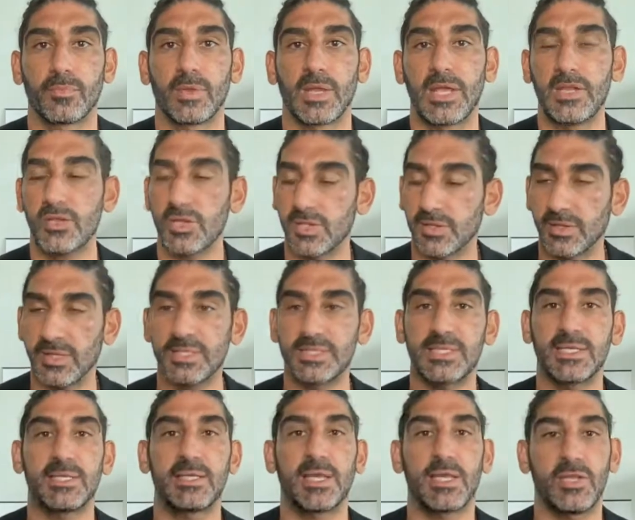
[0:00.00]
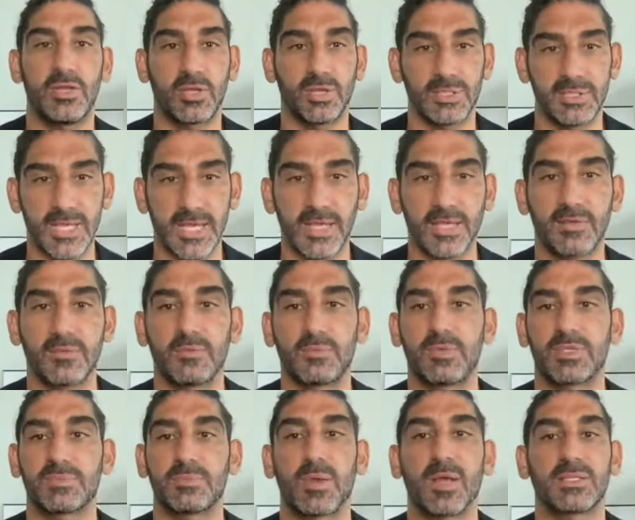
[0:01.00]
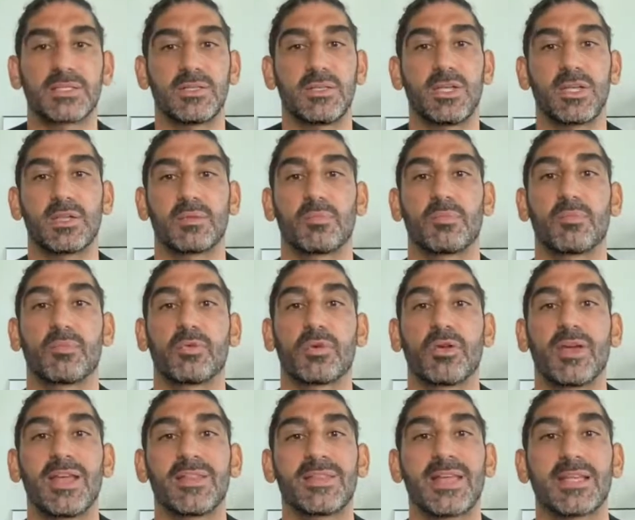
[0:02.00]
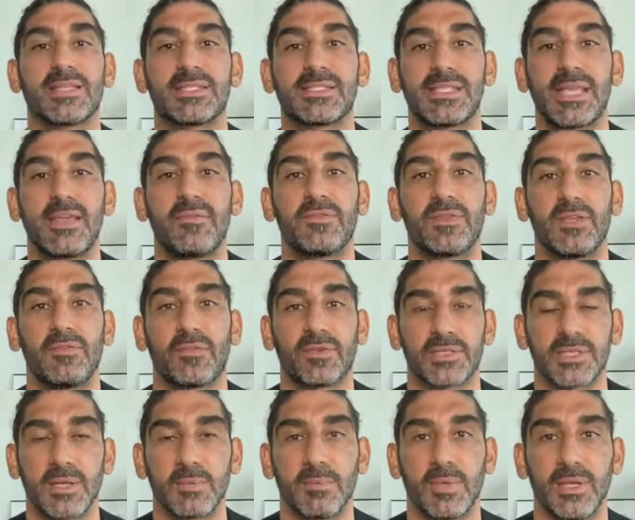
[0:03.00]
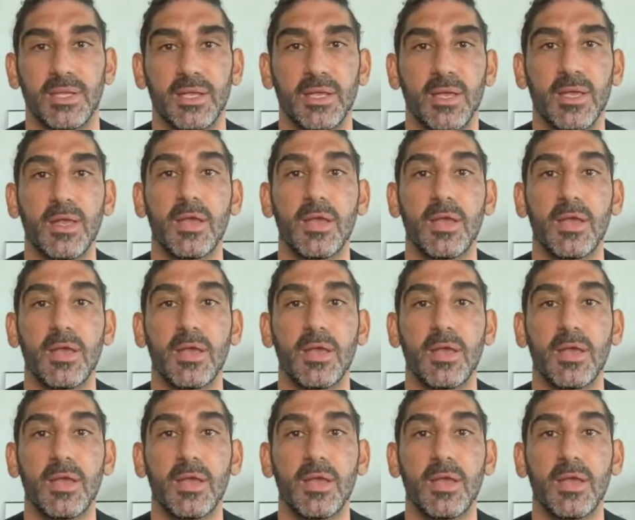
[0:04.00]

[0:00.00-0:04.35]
and you can listen and you can take in response and you can create that safety for somebody,